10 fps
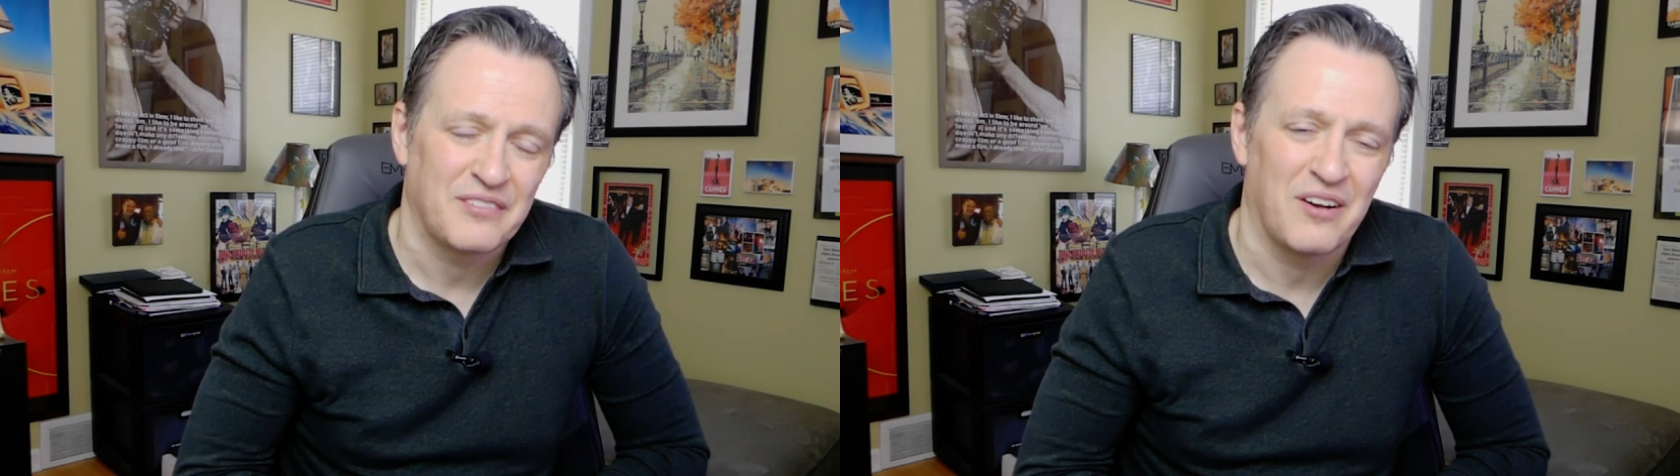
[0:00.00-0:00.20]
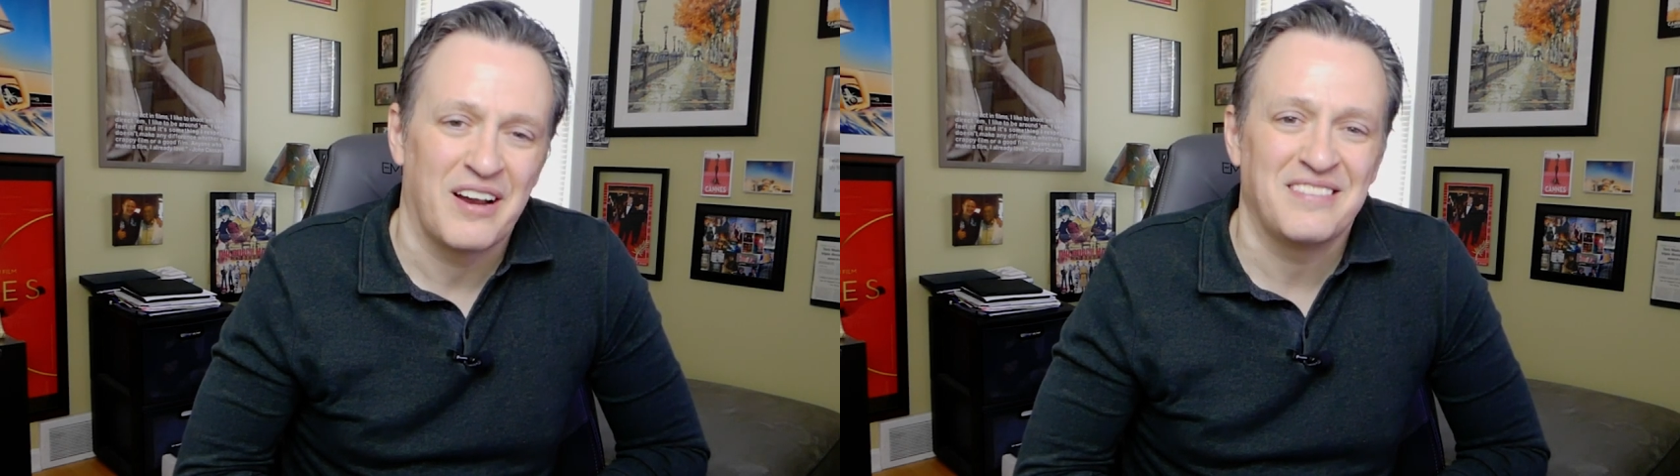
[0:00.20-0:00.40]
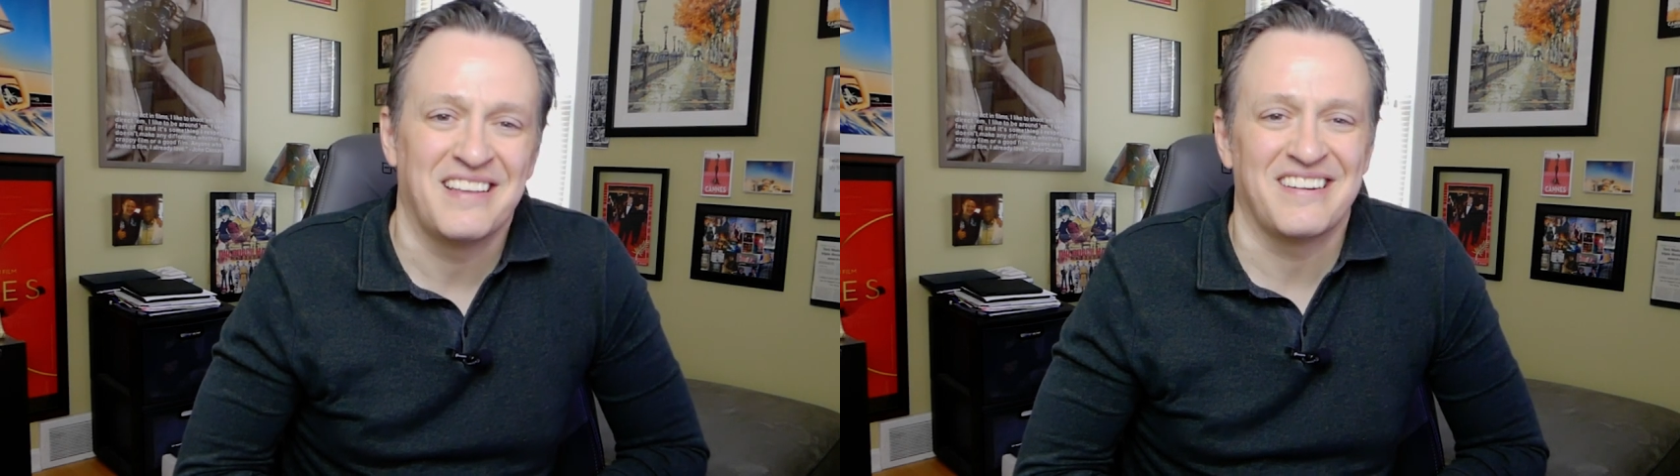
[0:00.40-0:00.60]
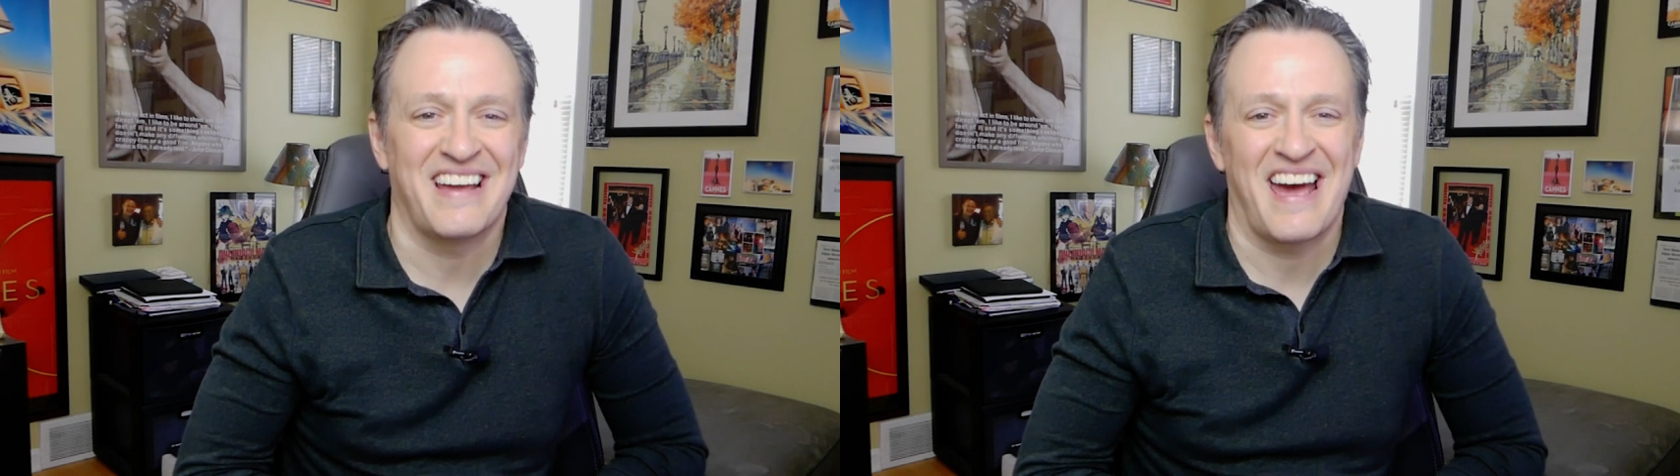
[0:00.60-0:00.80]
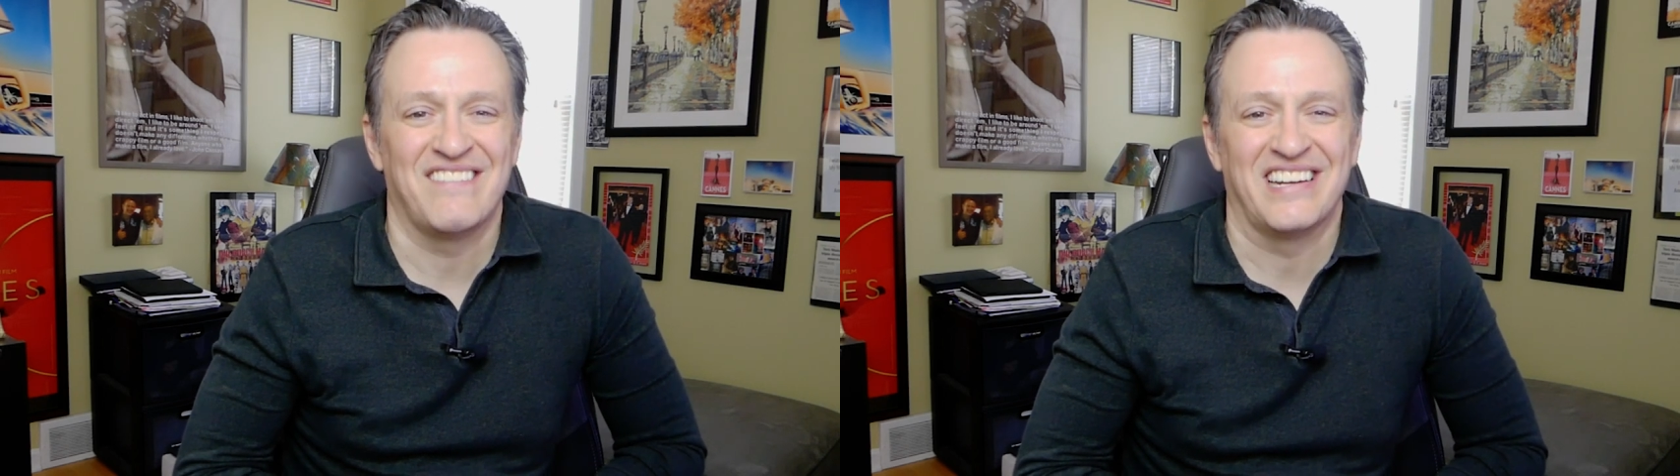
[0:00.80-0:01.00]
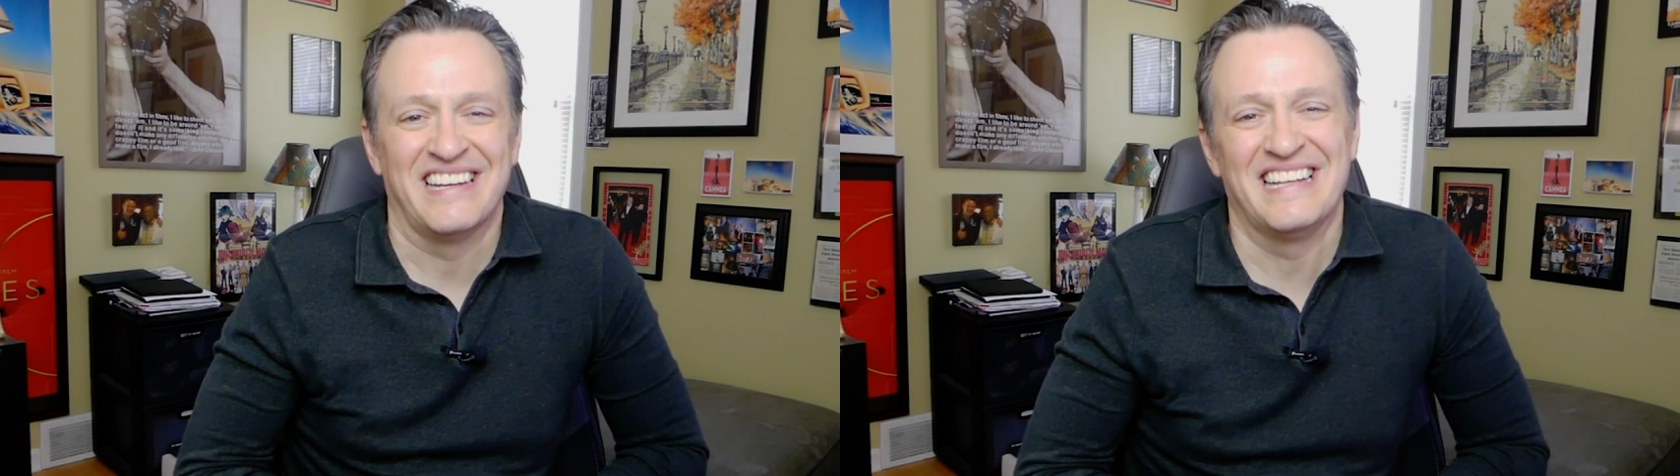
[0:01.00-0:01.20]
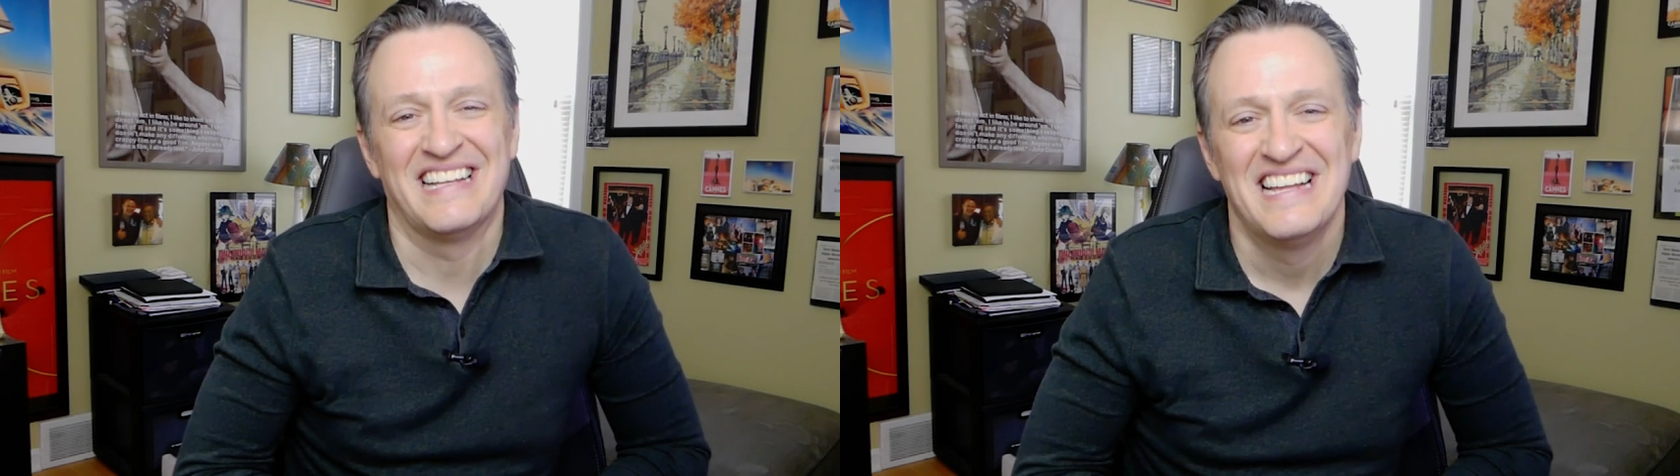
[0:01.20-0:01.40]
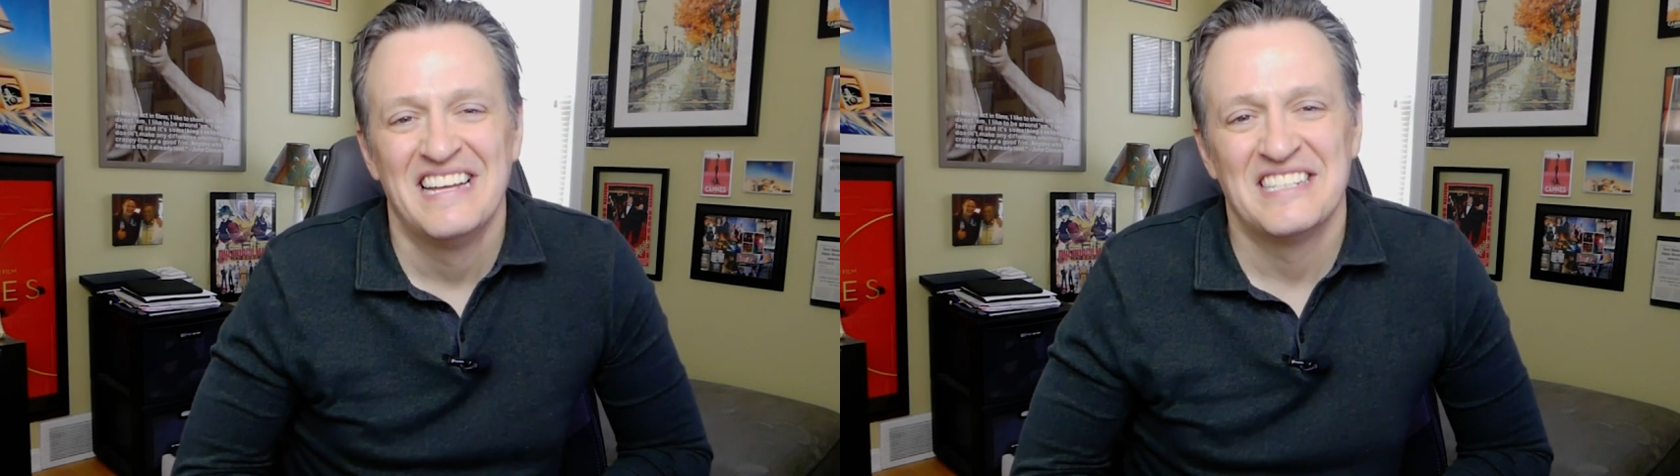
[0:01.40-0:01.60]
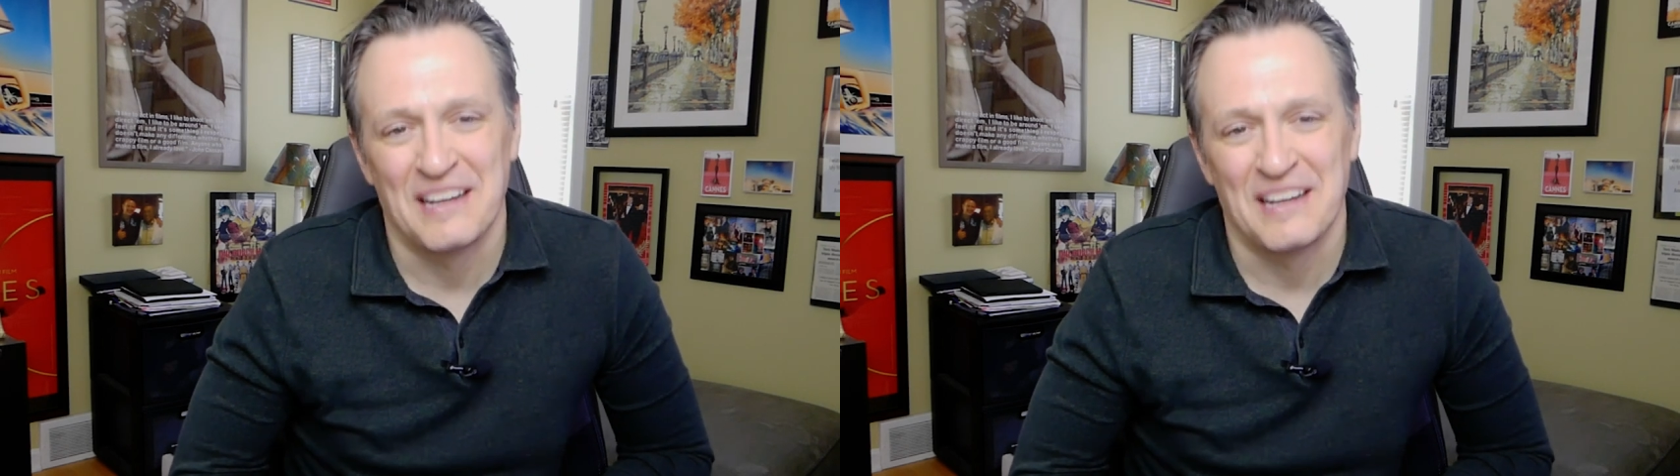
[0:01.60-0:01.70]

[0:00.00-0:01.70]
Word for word: All right, there you have it.